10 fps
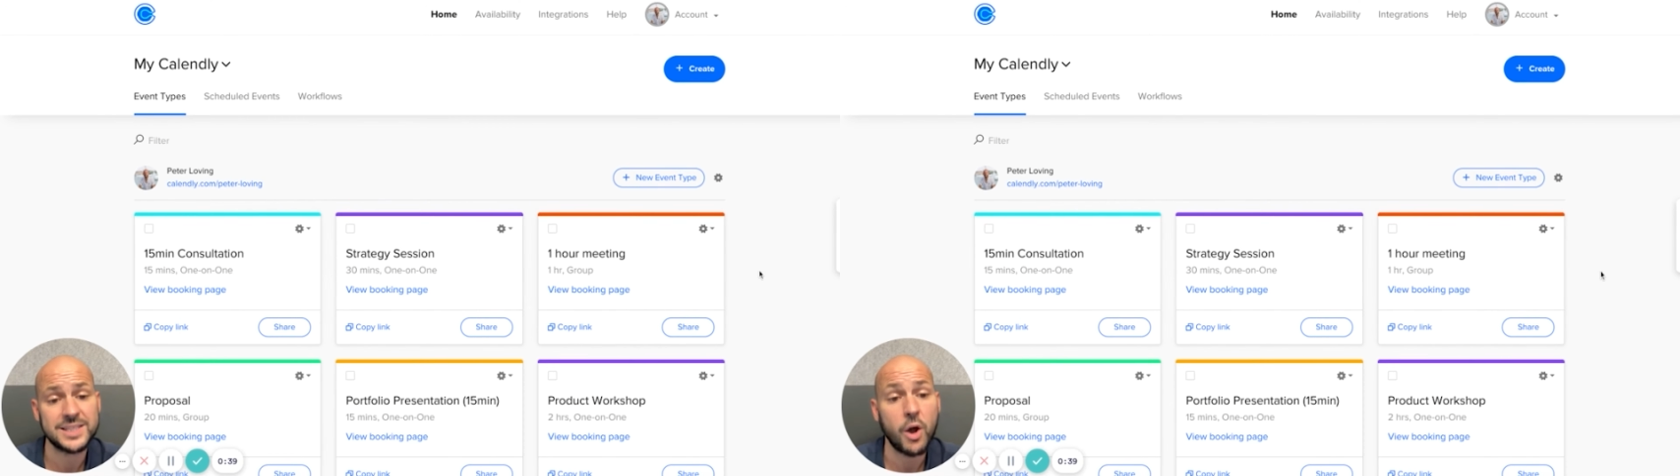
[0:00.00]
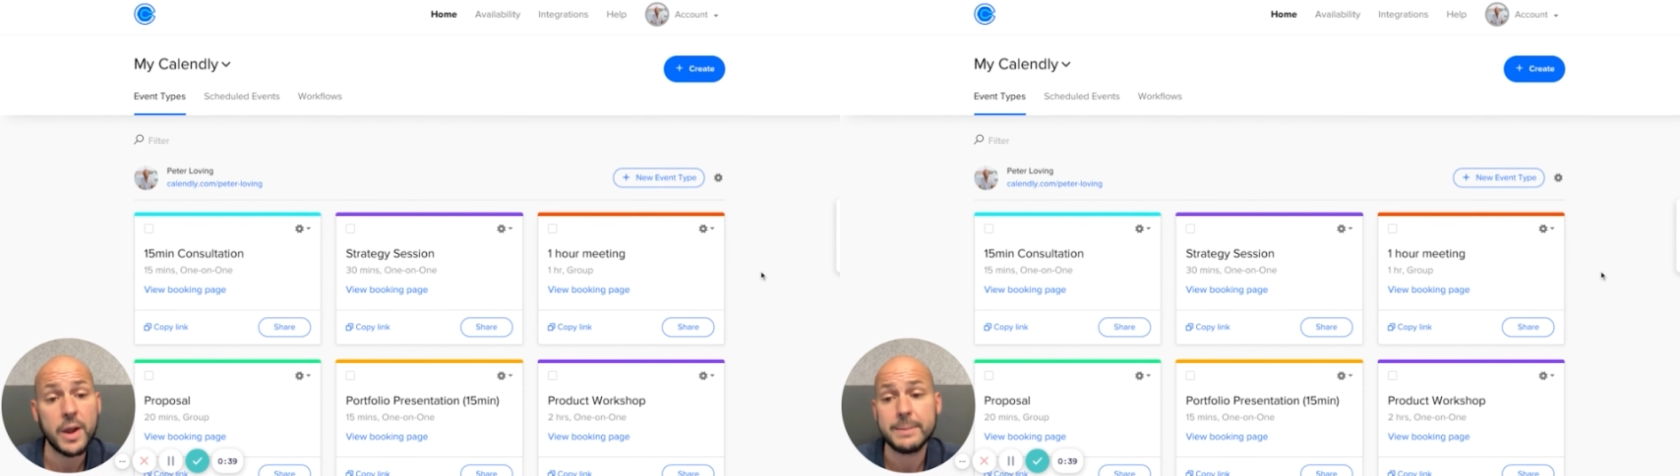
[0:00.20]

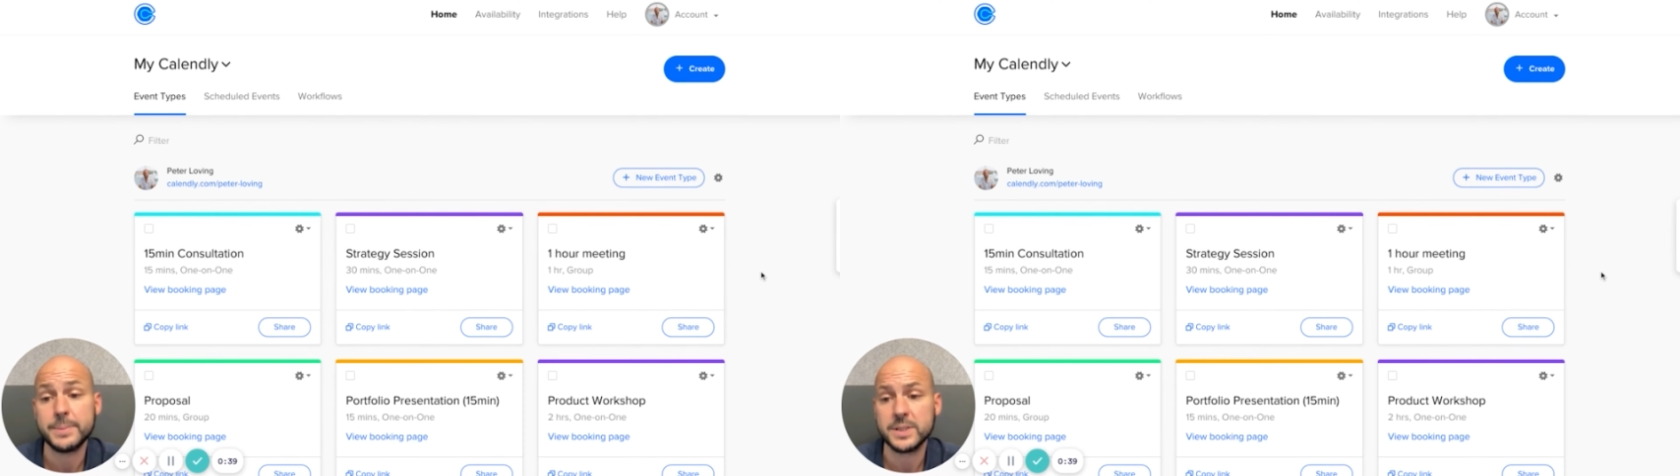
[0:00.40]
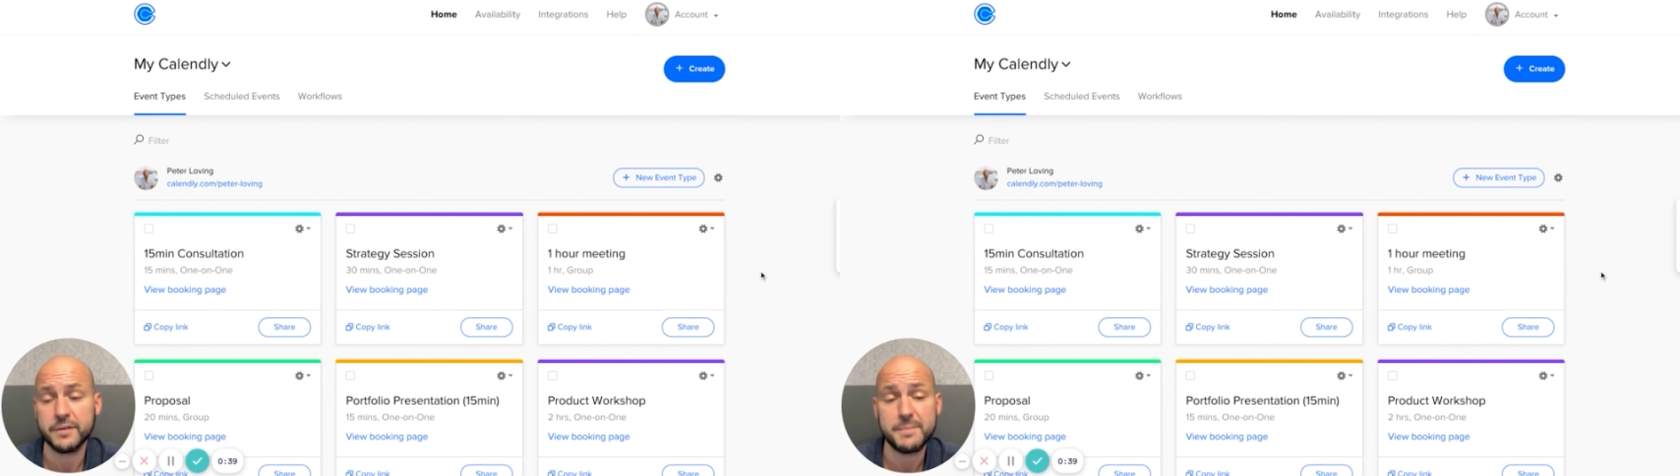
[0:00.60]

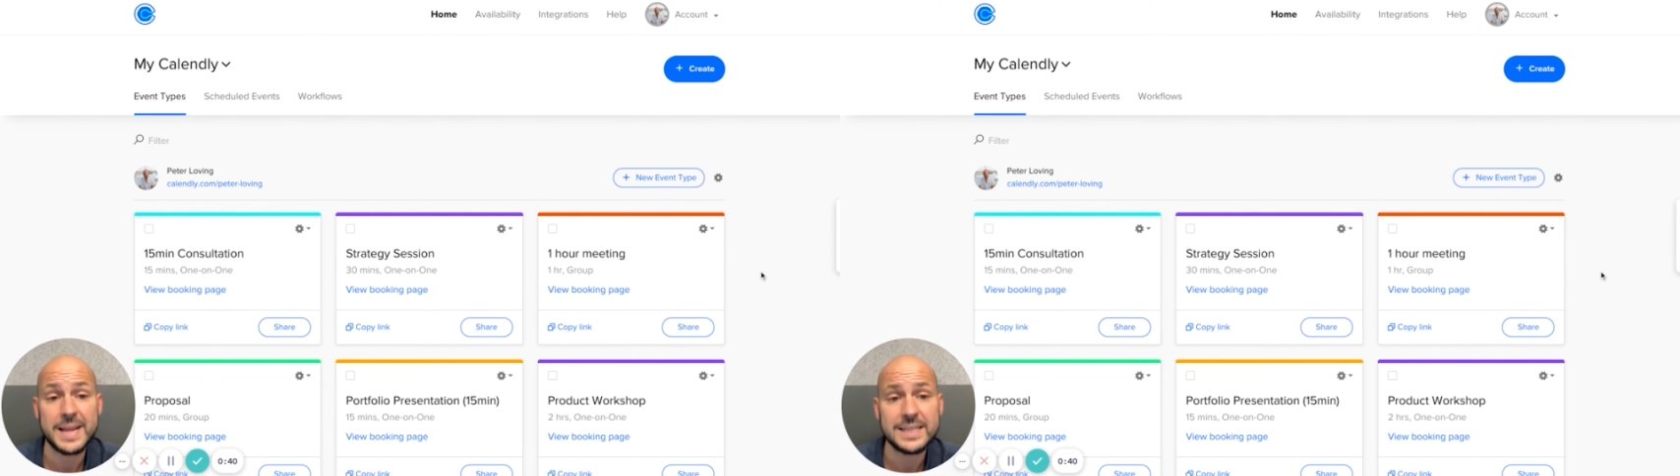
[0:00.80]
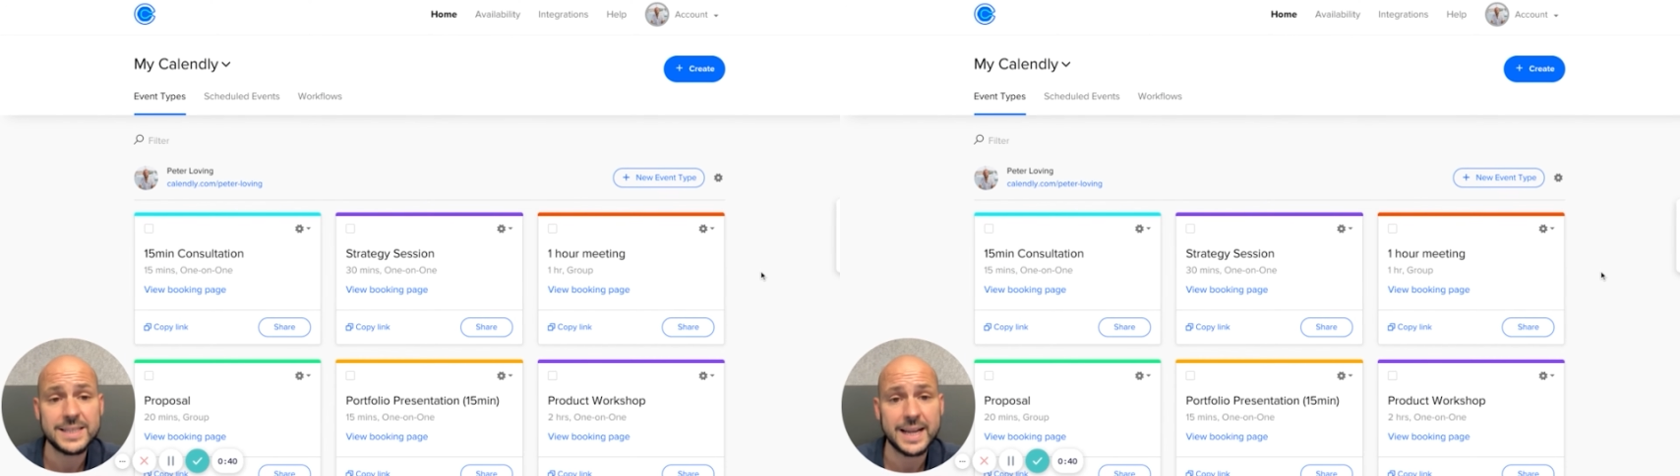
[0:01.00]
types of
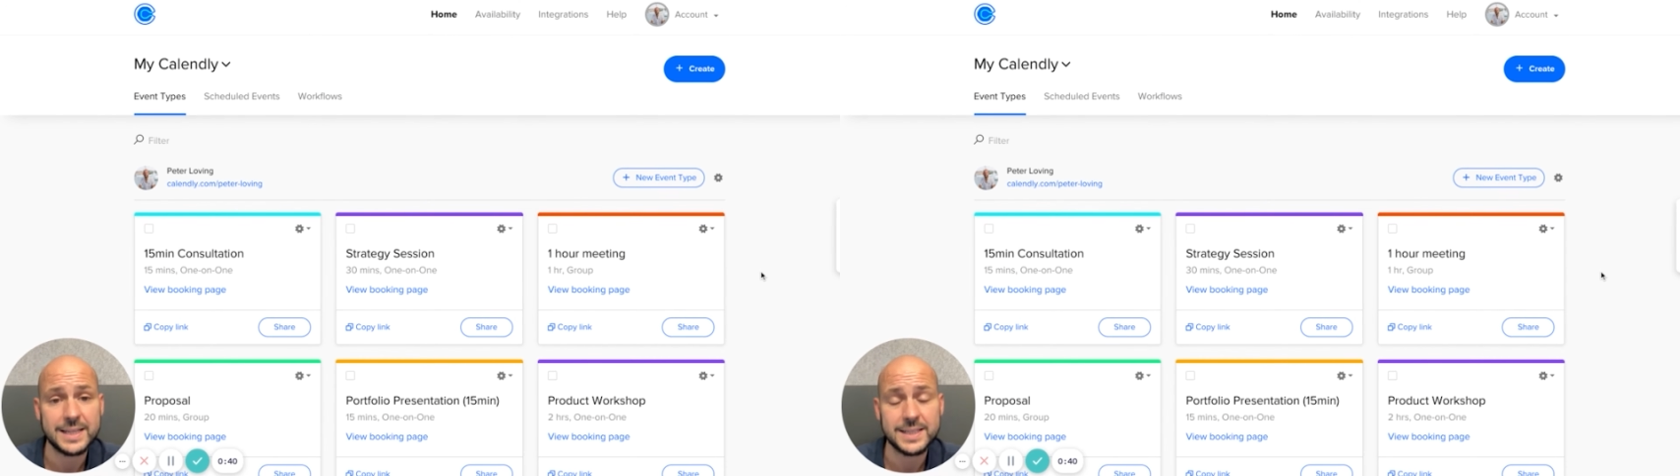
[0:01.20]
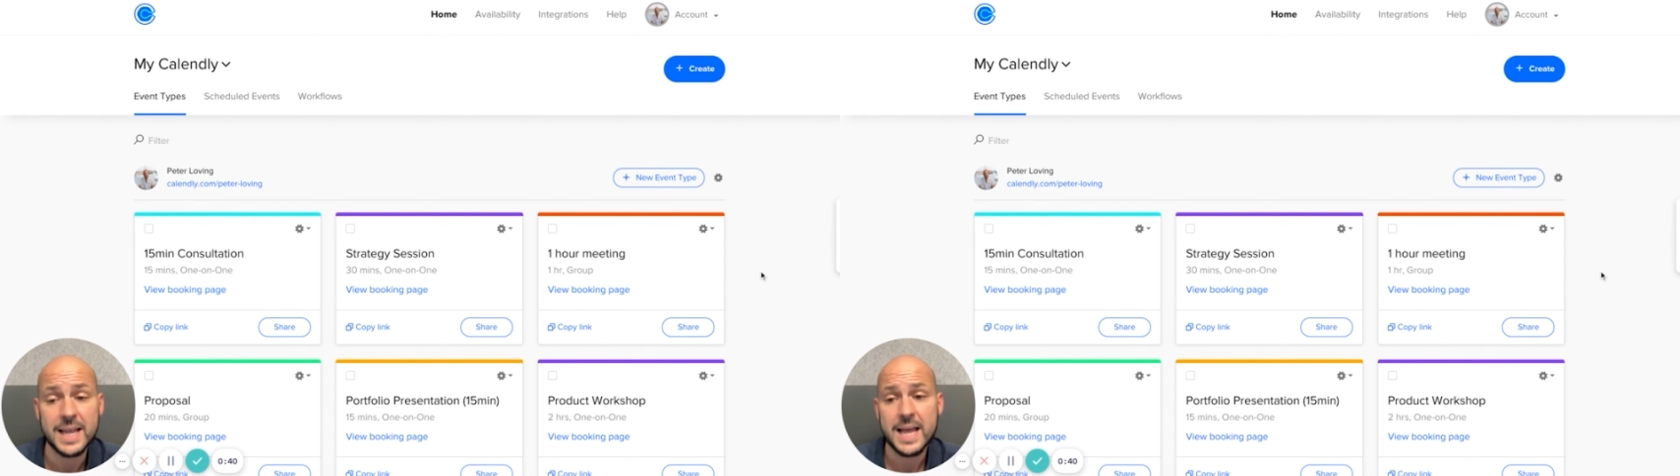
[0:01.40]

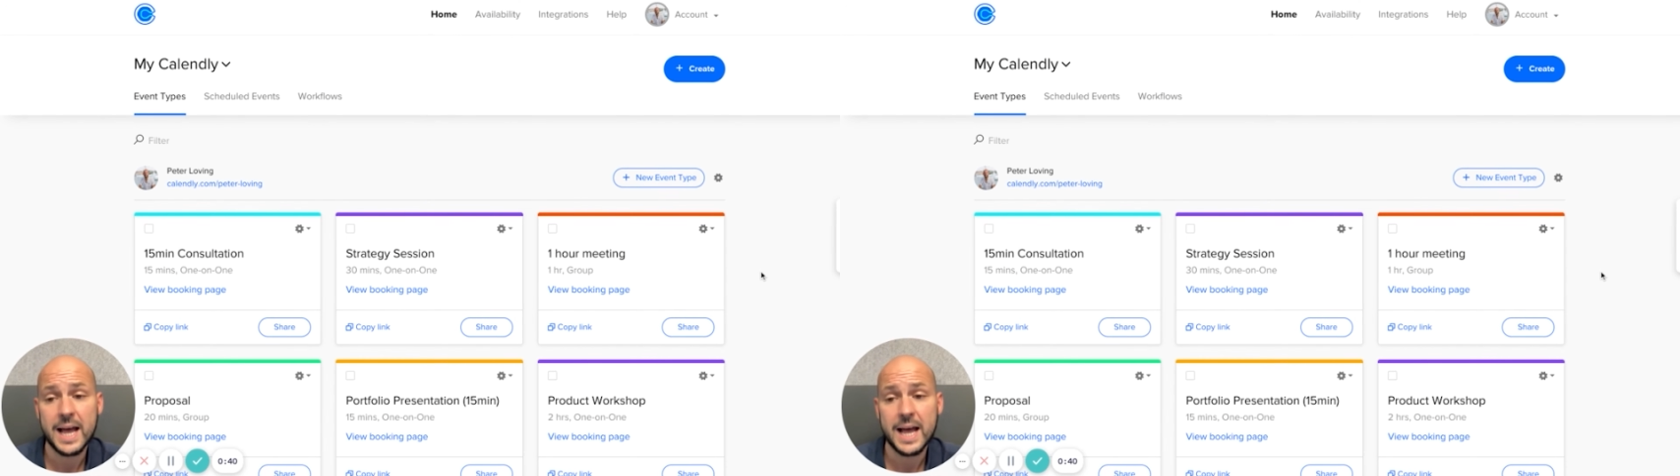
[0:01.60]
meetings